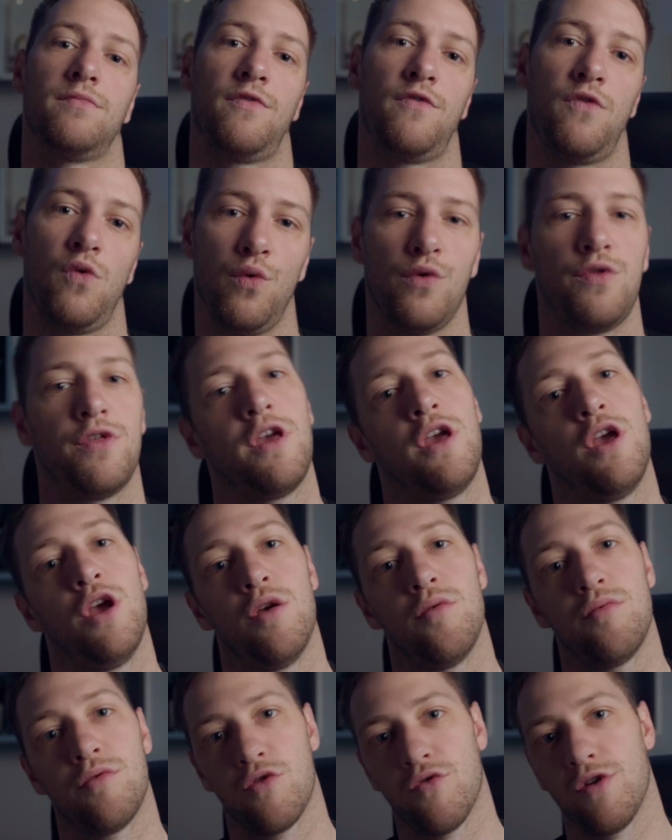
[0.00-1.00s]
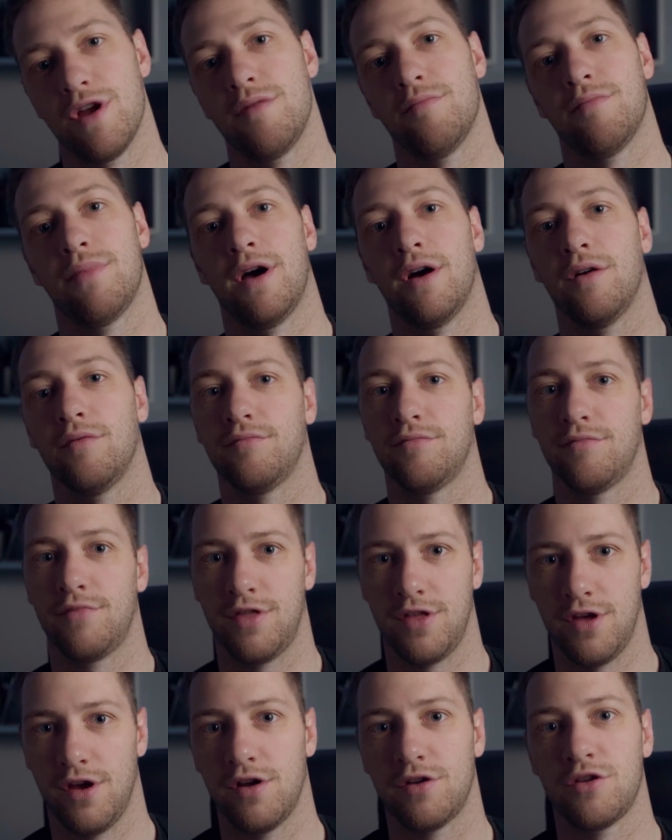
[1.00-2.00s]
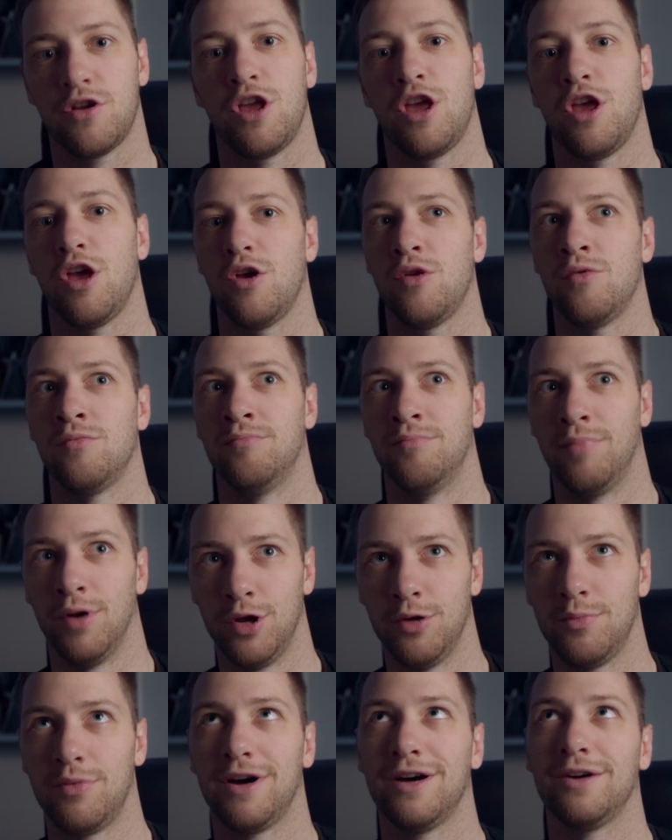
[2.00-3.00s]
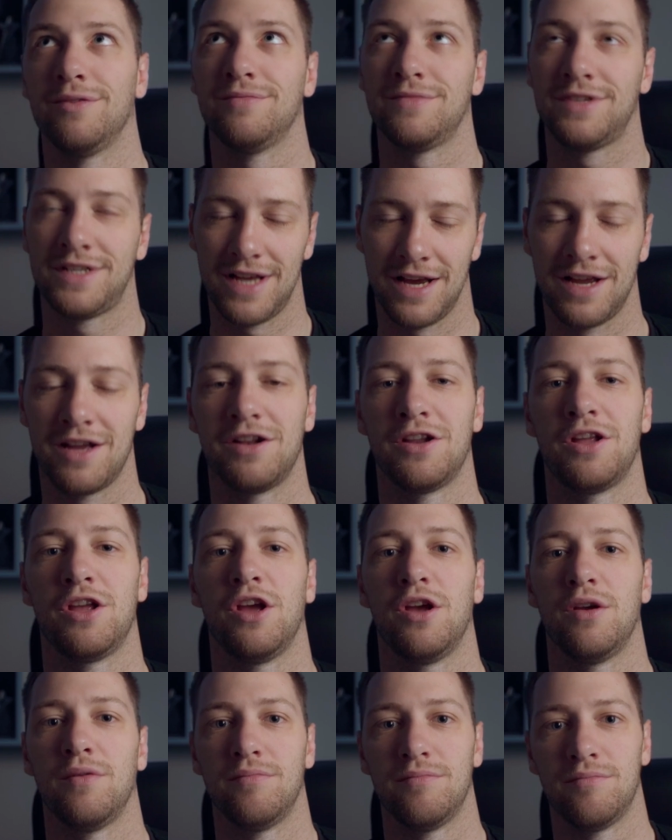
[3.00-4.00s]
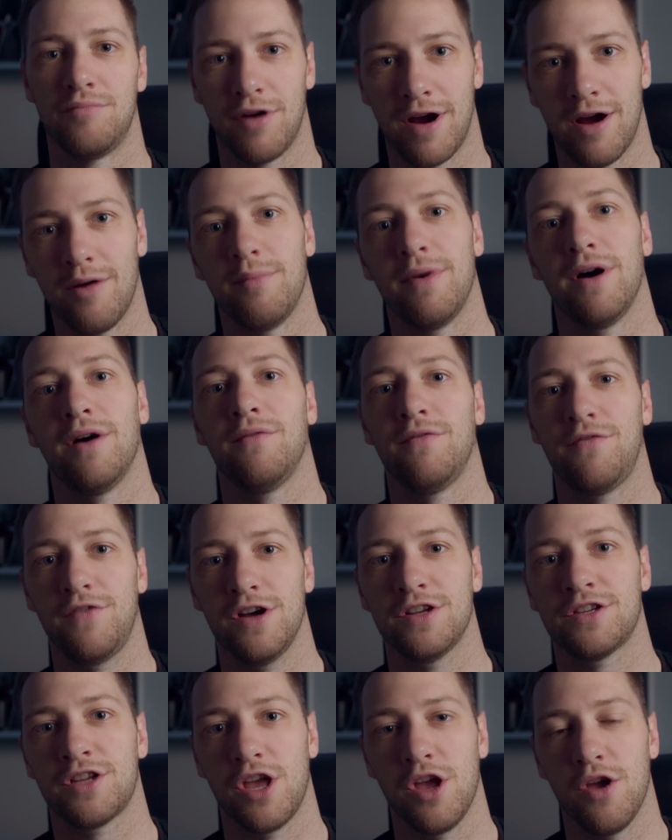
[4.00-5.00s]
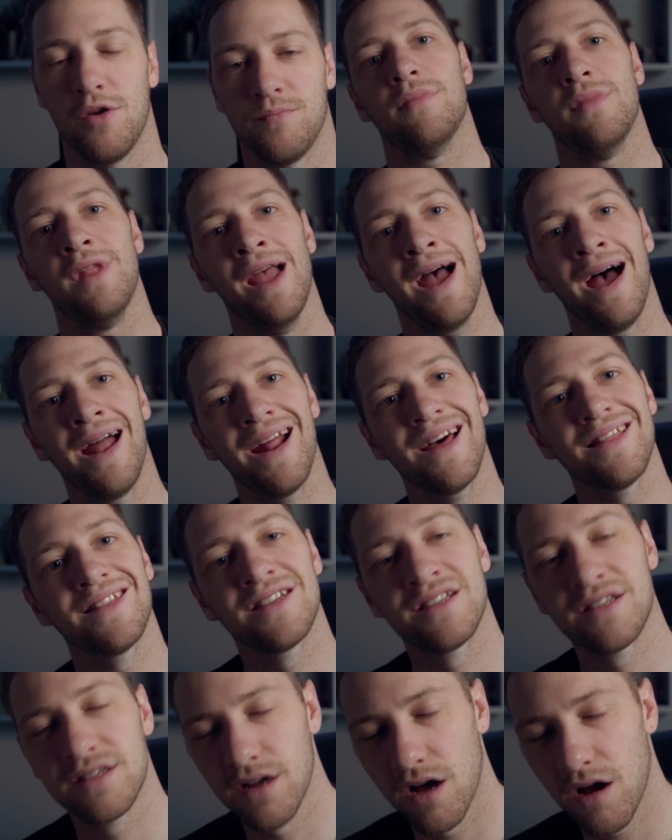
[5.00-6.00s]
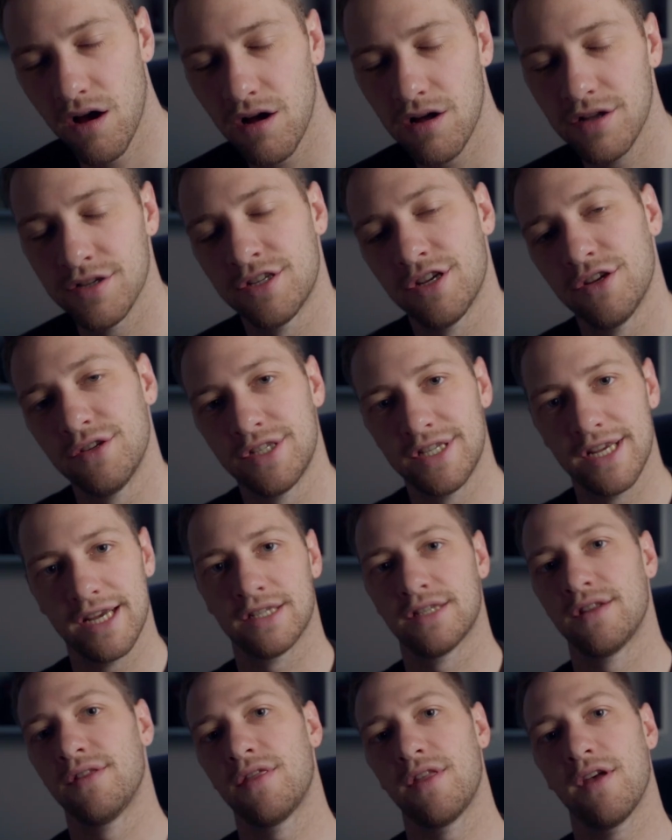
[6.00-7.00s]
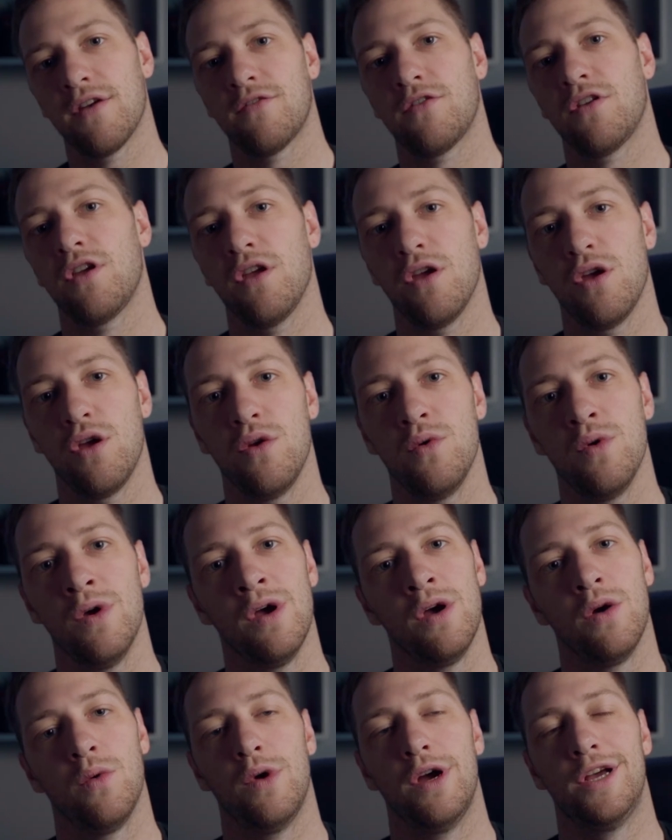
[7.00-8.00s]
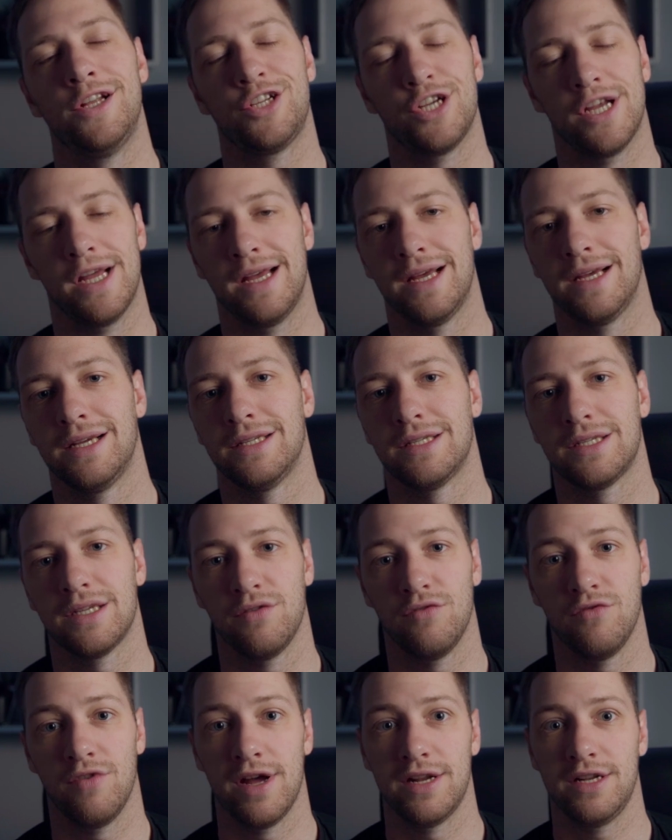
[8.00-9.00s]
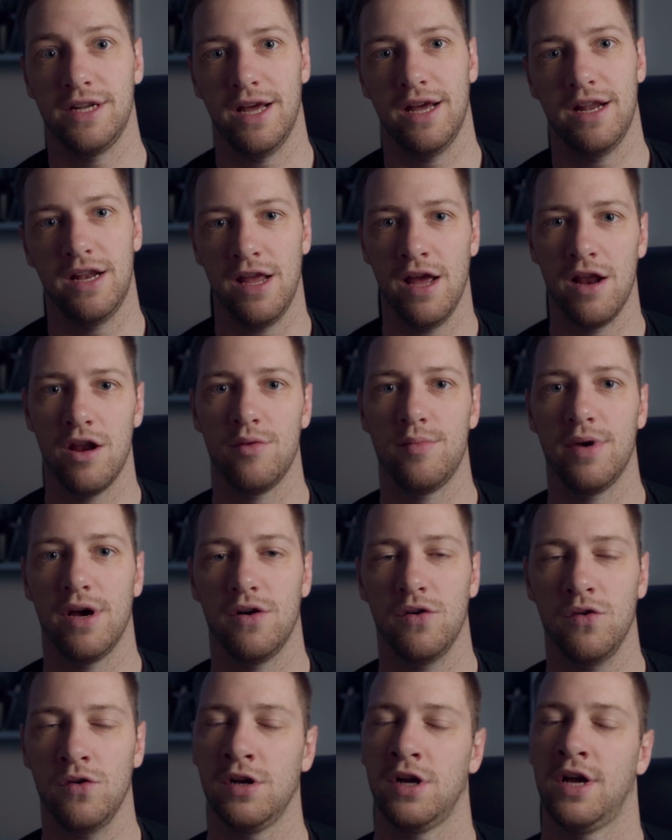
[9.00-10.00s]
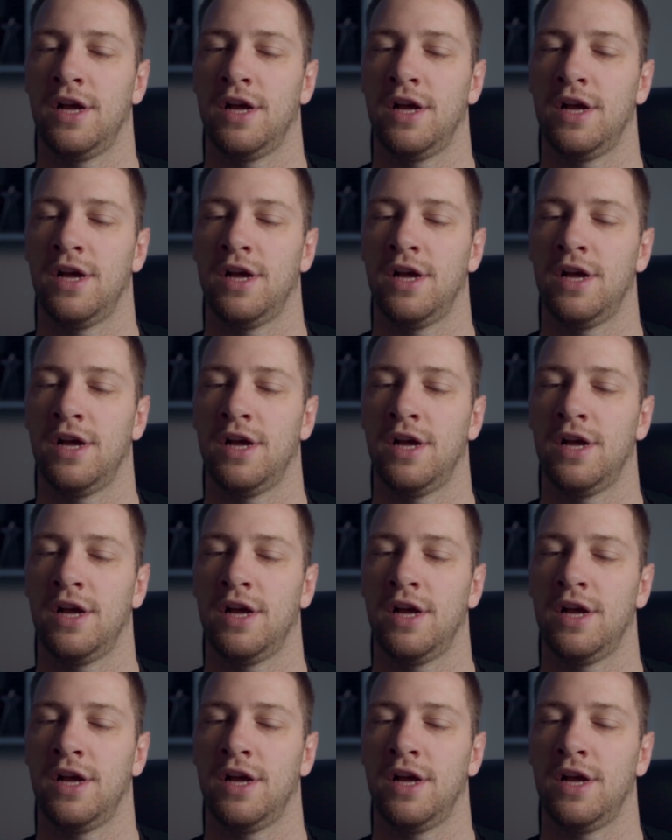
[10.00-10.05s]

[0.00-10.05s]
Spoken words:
4th Q, green belt 3rd Q, blue belt 2nd Q, brown belt 1st Q. And at the start, so 6th and 5th Q, which is red and yellow belt,